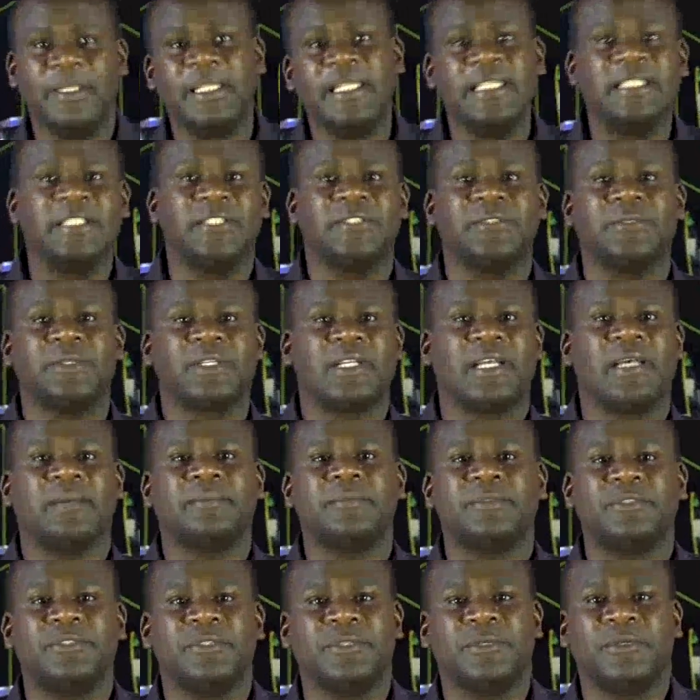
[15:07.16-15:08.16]
pleased to
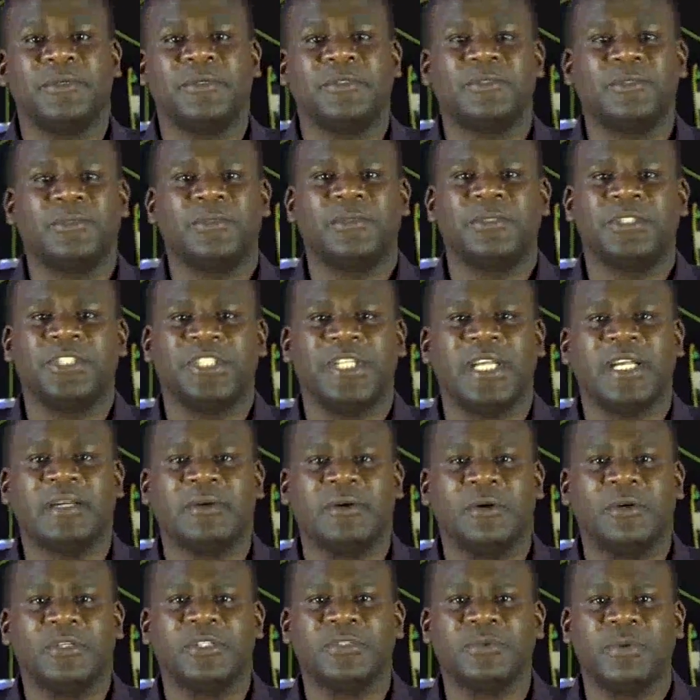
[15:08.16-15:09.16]
come to you to share
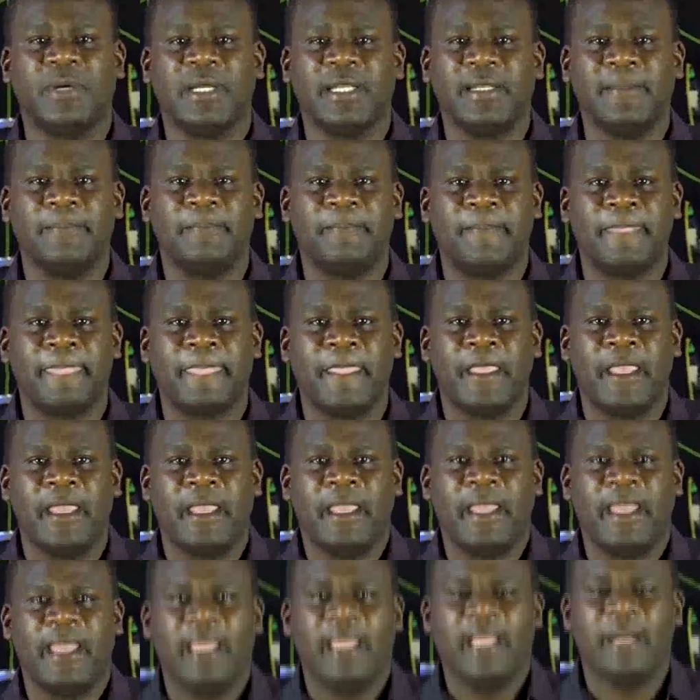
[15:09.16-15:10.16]
God's word.
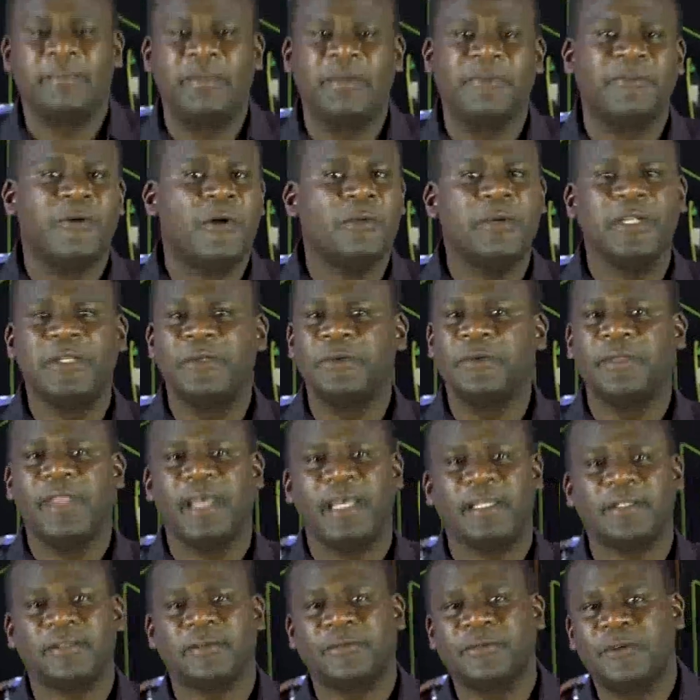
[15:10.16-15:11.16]
And before we do
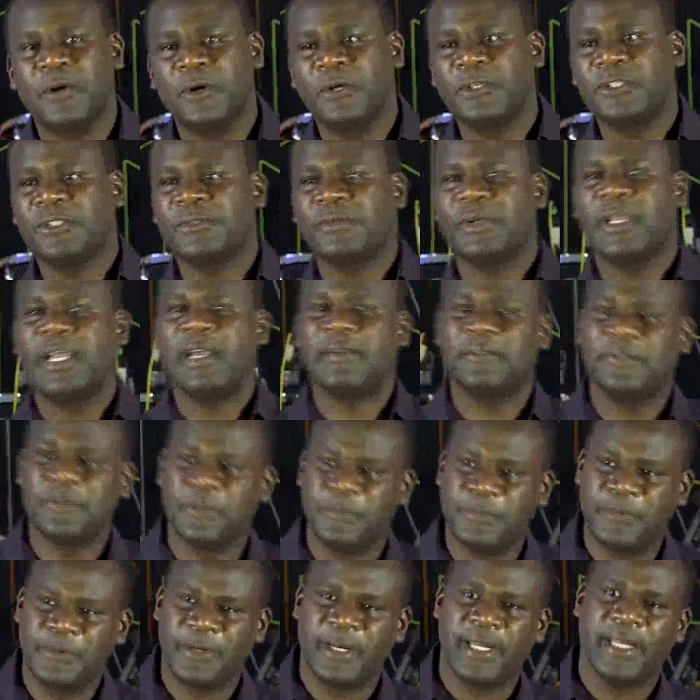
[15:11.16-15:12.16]
that, of course, we have to
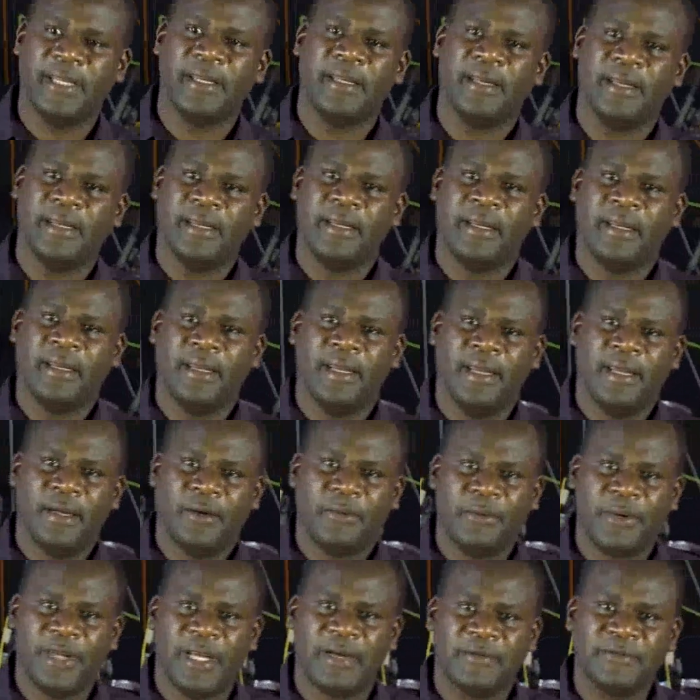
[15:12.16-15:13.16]
pray.
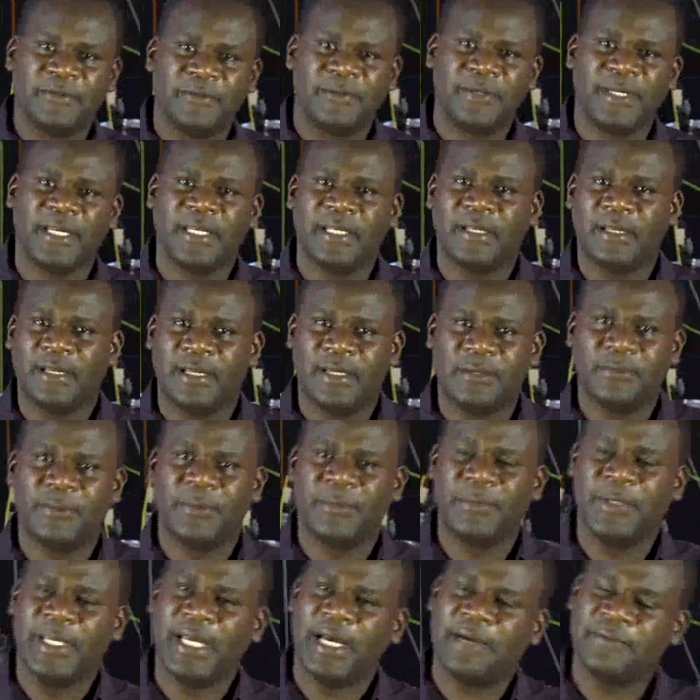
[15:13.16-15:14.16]
We have
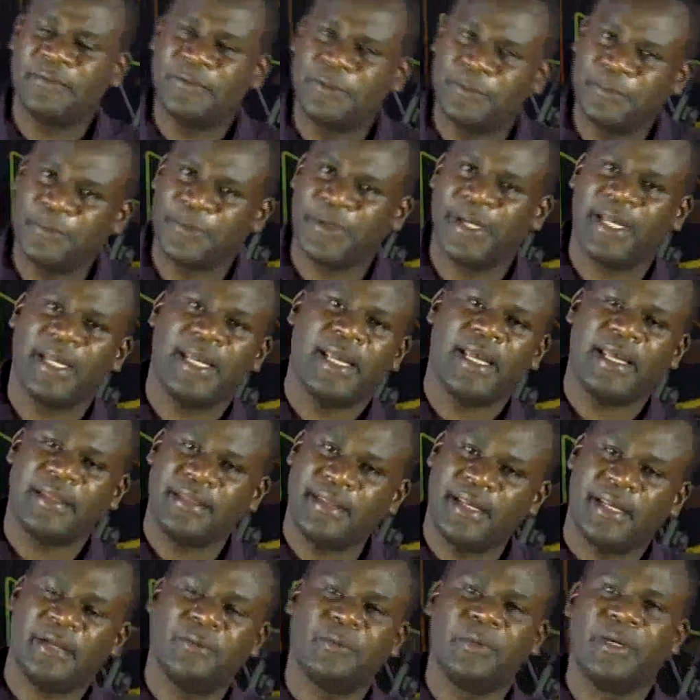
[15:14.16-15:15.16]
to pray,
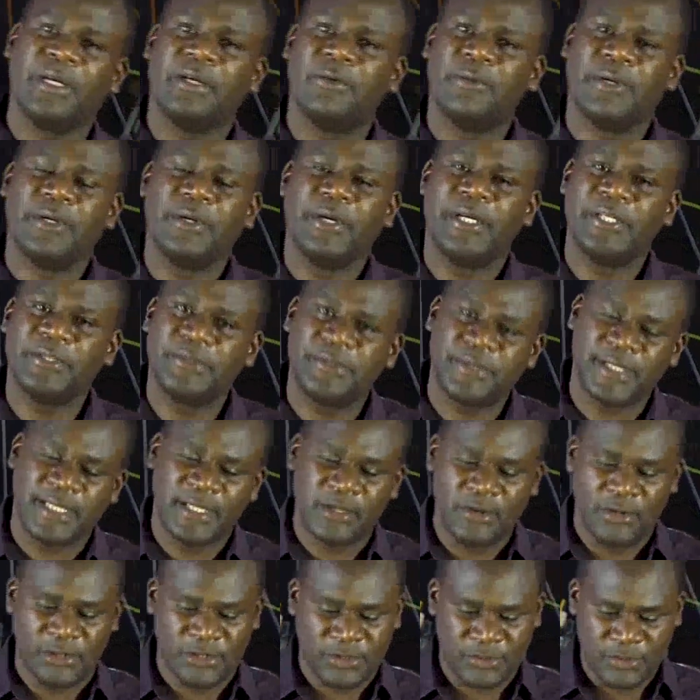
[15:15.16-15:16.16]
and then we're going to
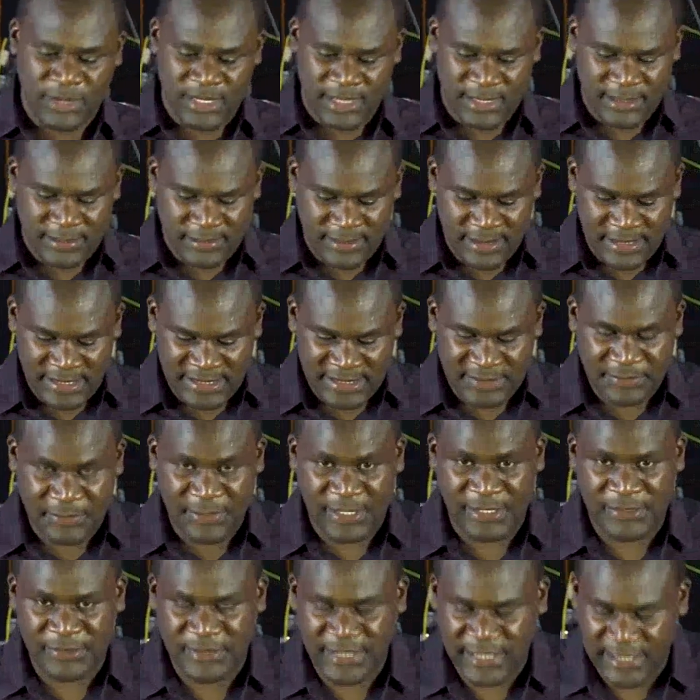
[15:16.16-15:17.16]
read God's word. Let's
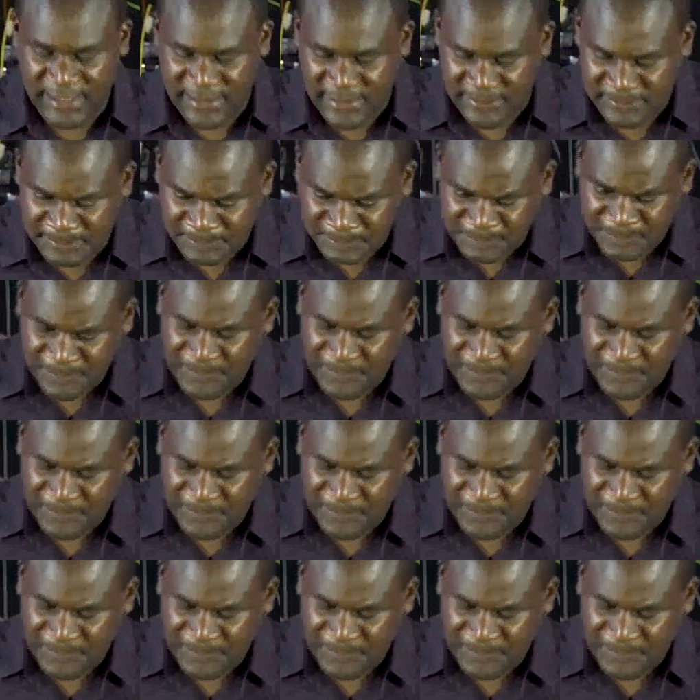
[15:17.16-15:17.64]
pray together.